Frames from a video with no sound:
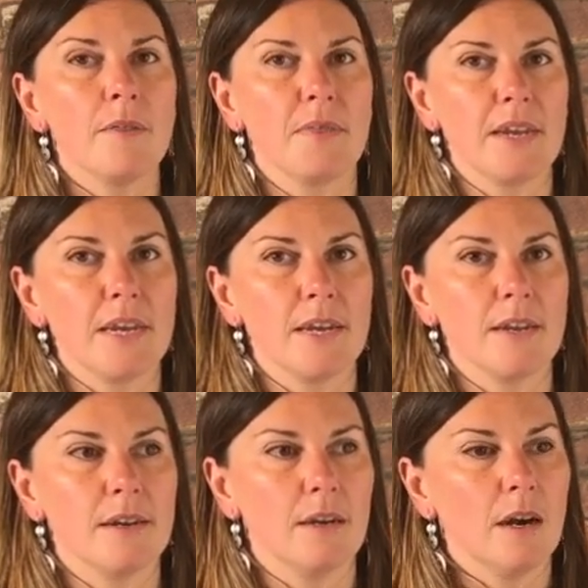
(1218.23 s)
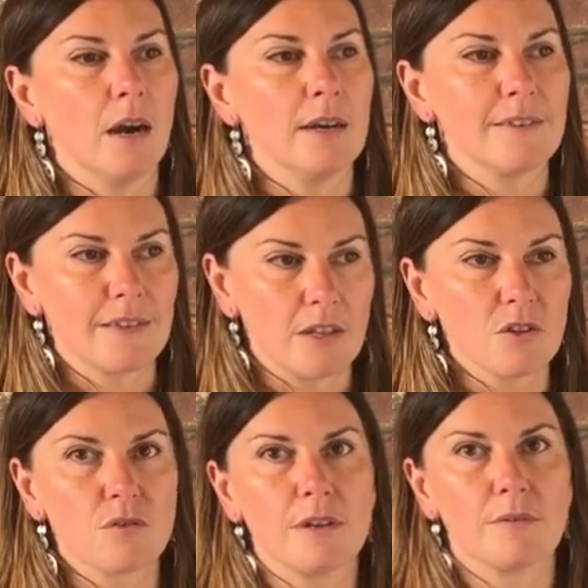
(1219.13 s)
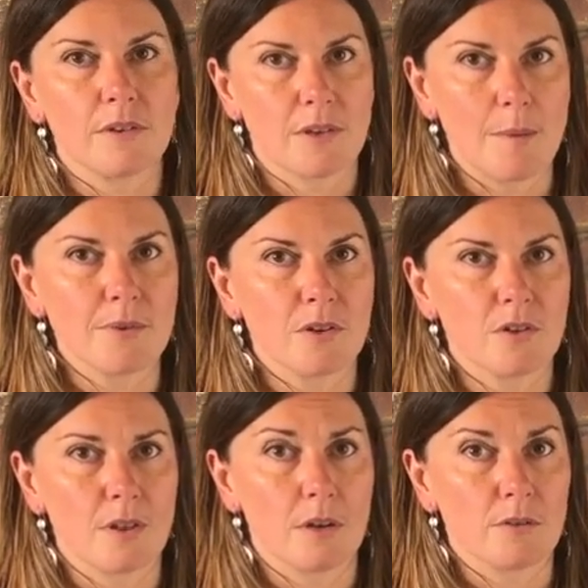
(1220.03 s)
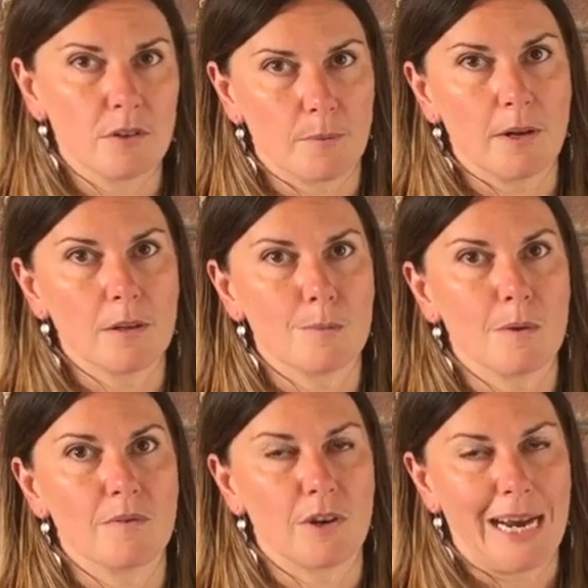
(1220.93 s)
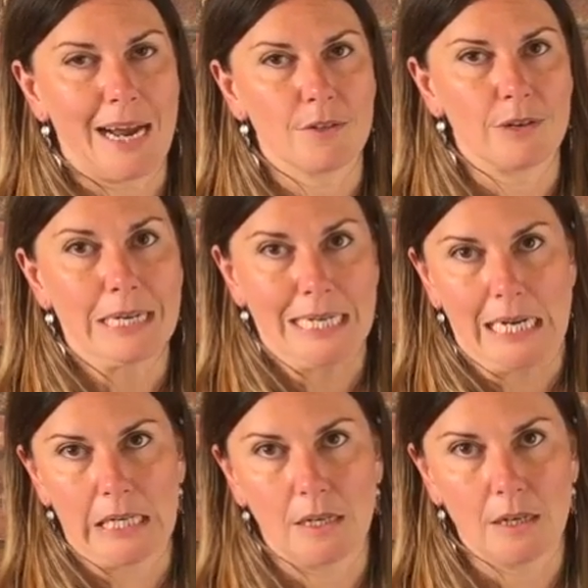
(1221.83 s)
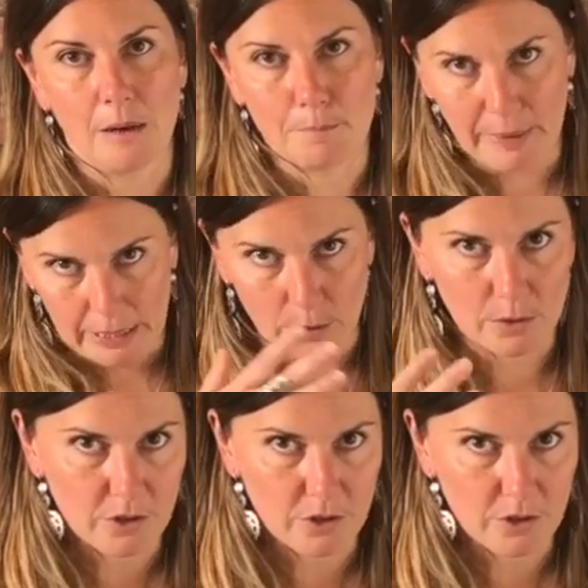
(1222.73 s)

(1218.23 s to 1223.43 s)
the uh, sensory receptors that are responsible for gathering data about